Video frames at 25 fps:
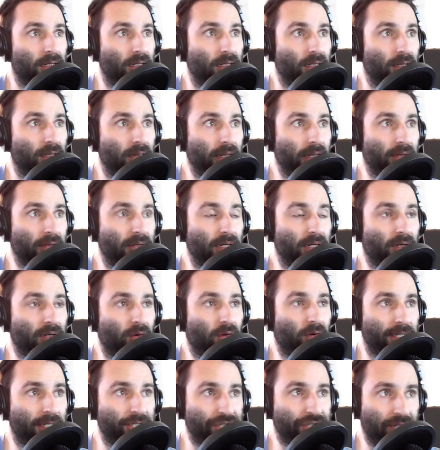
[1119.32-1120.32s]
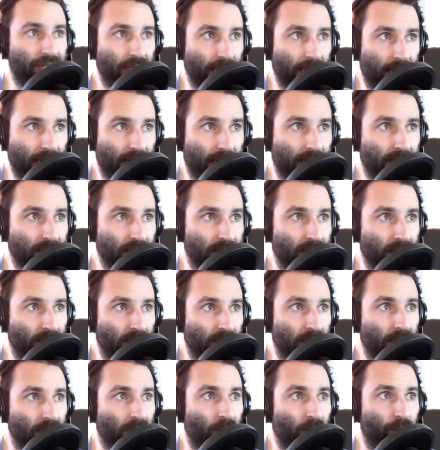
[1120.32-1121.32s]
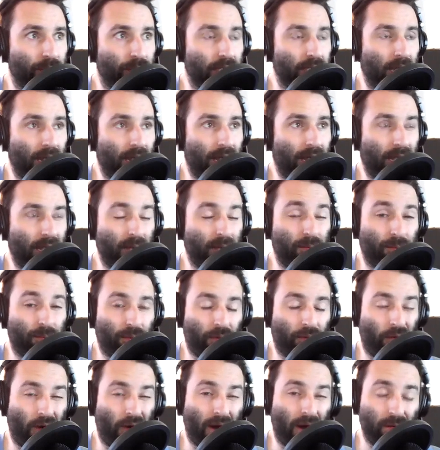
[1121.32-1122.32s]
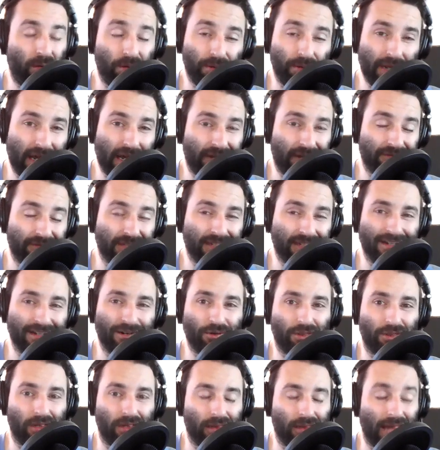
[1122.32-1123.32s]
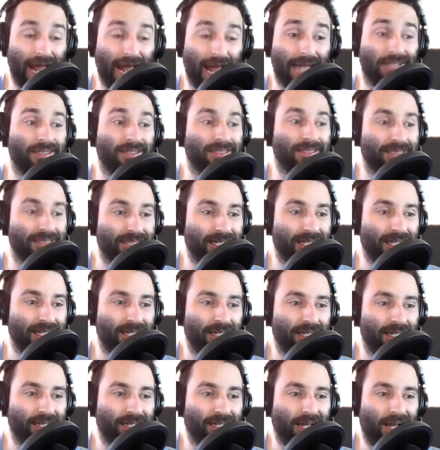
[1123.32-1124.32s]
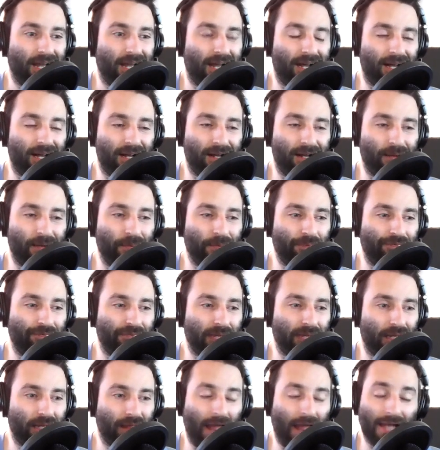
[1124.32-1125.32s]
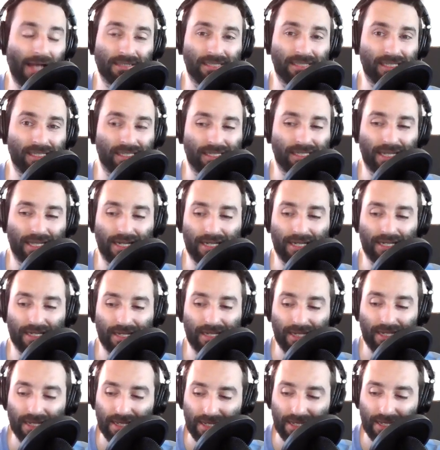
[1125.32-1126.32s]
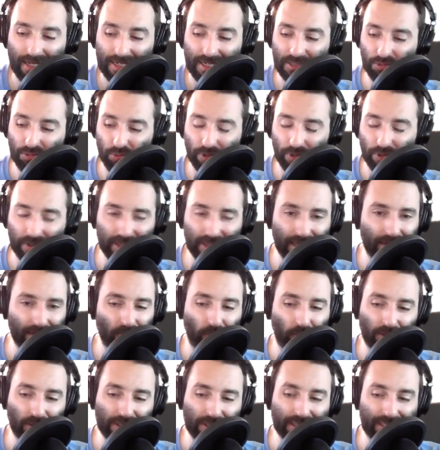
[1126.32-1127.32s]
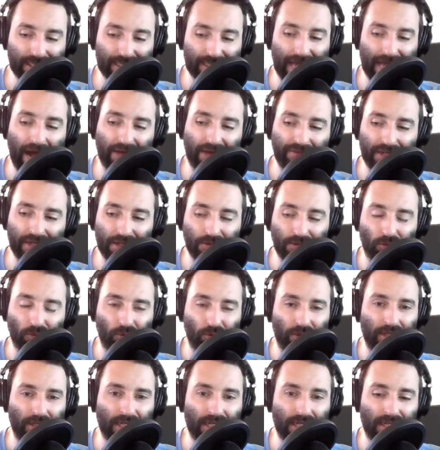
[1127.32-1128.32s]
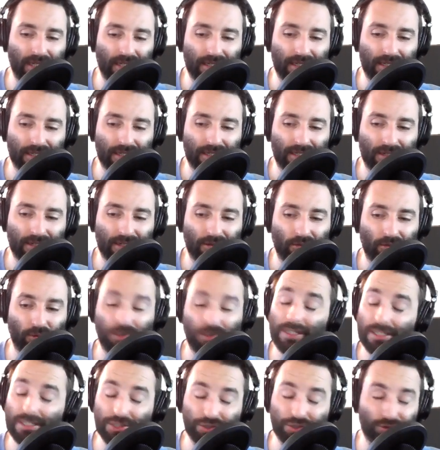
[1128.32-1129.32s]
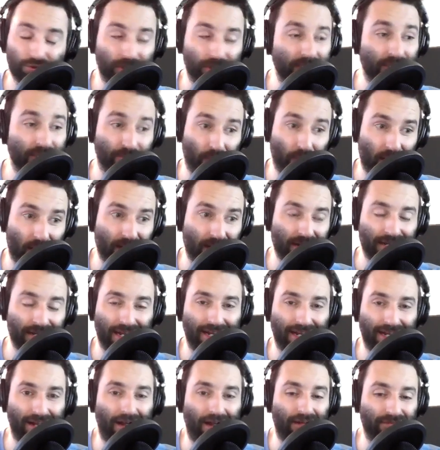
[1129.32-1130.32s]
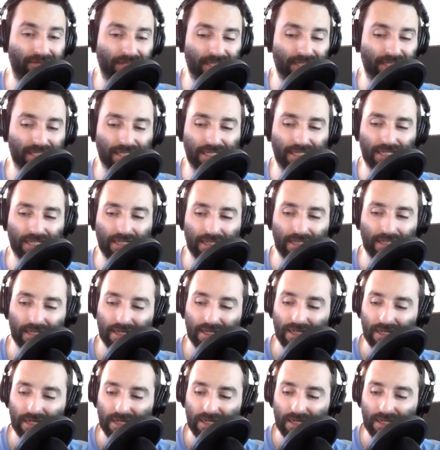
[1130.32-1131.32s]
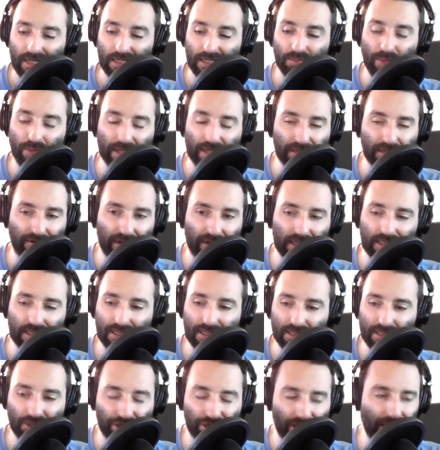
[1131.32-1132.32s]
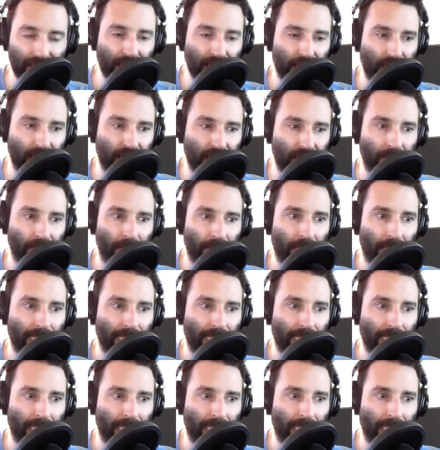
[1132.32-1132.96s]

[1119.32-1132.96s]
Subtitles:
Loaded question there, but I probably have to go with Aladdin. Aladdin's a stud. He's really, really savvy, really, really street smart, obviously. His best friend is a genie.